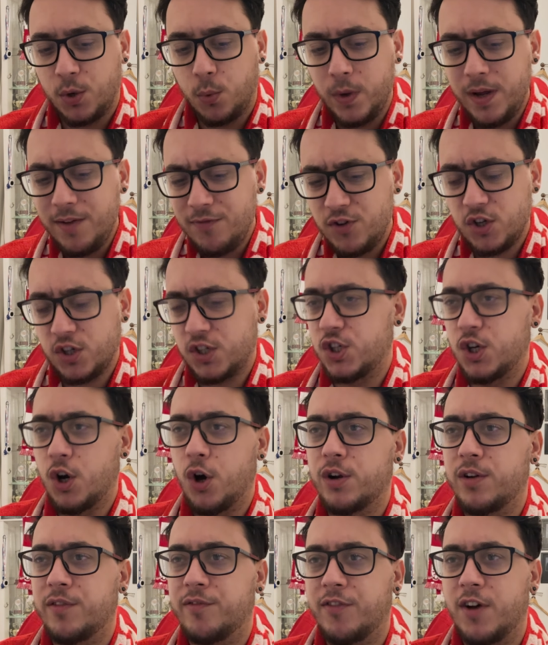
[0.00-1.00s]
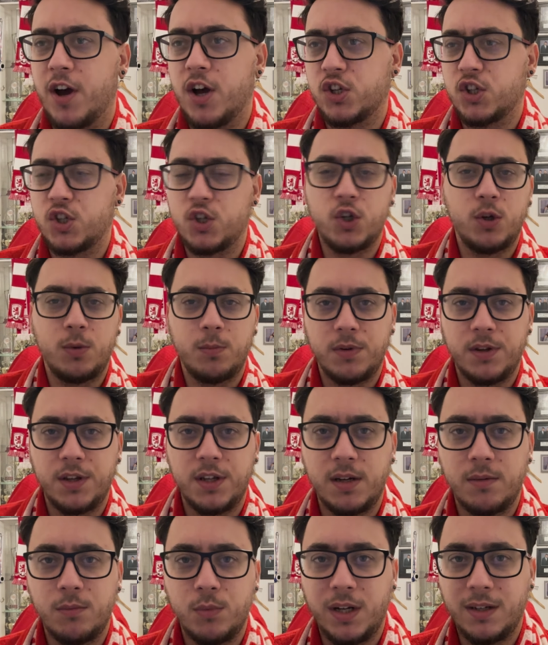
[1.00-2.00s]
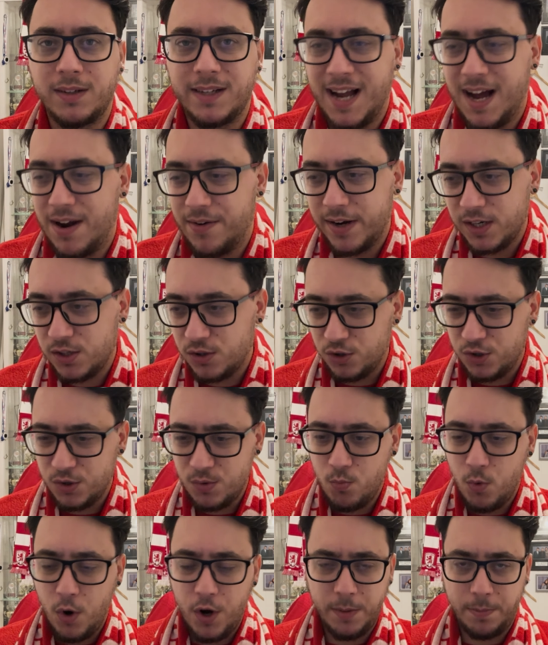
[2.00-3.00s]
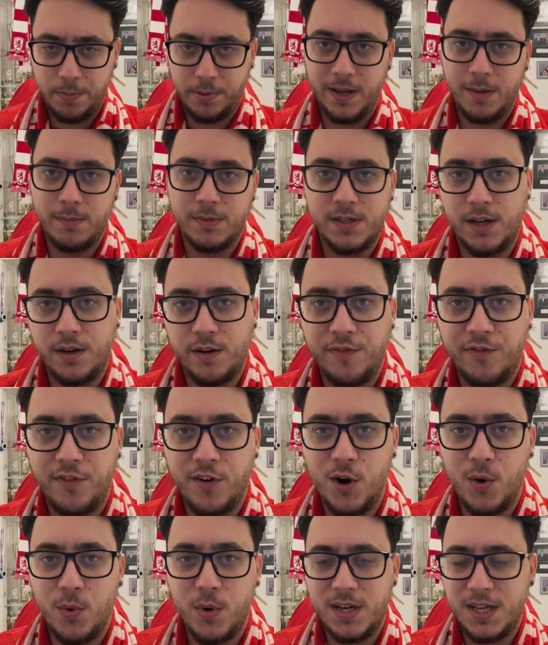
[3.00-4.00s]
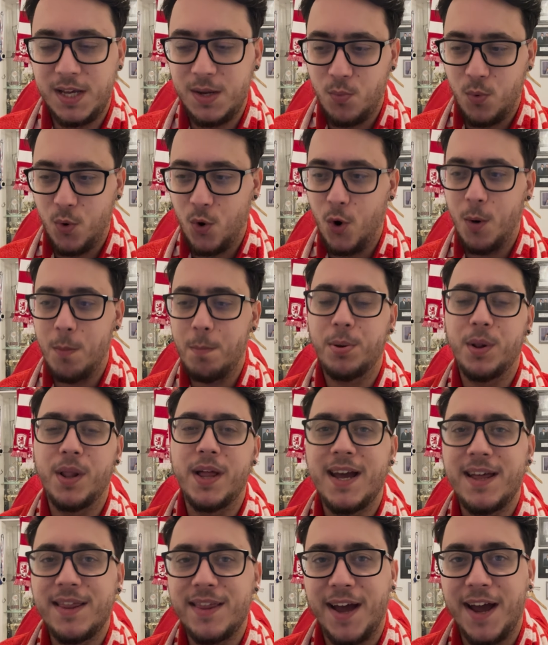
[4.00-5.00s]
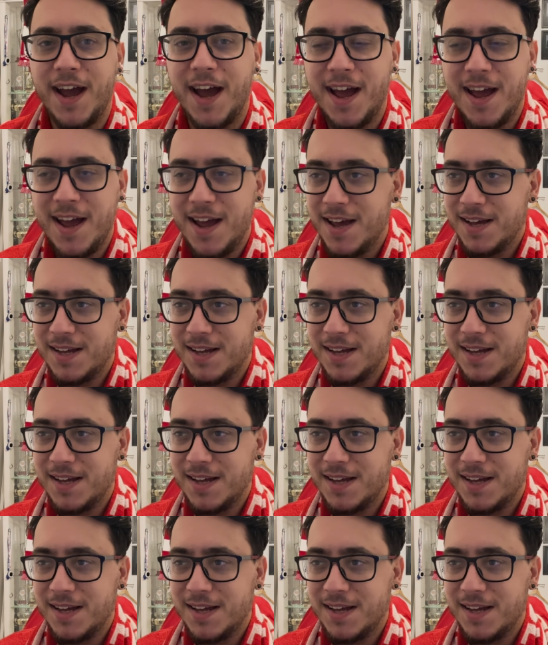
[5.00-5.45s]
We've just sort of assumed that, well, Carrick doesn't want to play him centre forward. He won't play there.